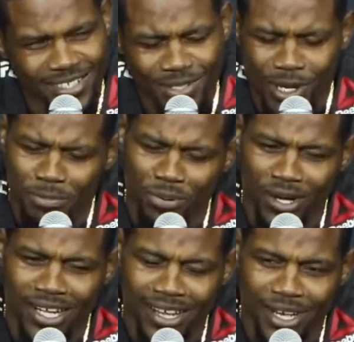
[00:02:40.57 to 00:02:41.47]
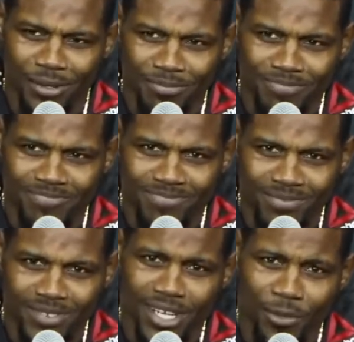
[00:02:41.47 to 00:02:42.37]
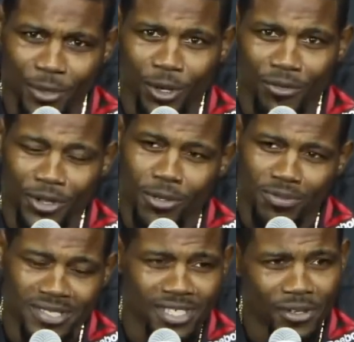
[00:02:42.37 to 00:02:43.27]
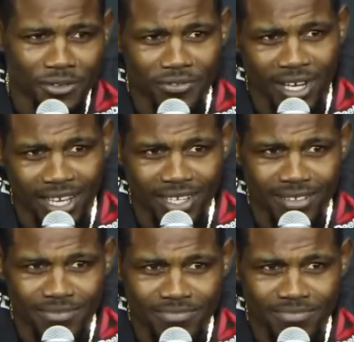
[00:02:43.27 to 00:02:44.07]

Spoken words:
So I pointed at him. Then I went over there to proceed on the fight.